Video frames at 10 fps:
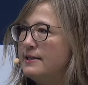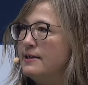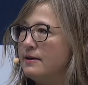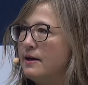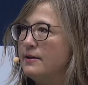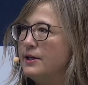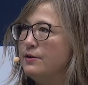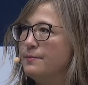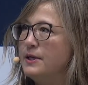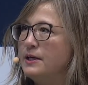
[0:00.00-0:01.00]
And the
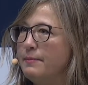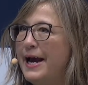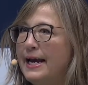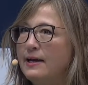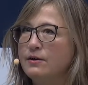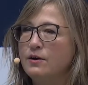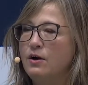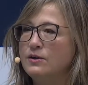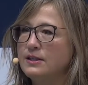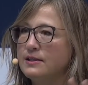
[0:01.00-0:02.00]
European Bank
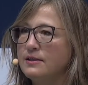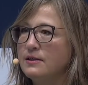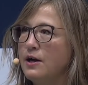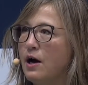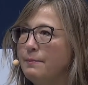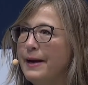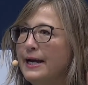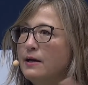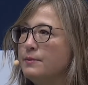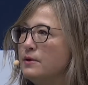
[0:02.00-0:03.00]
calls this
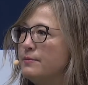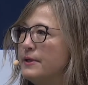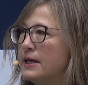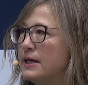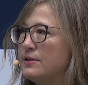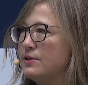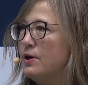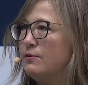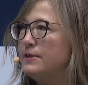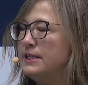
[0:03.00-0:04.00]
non-bankable because no
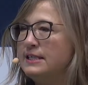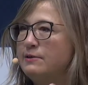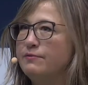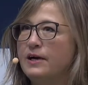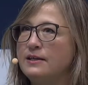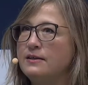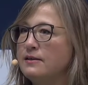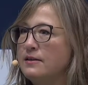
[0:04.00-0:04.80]
VC fund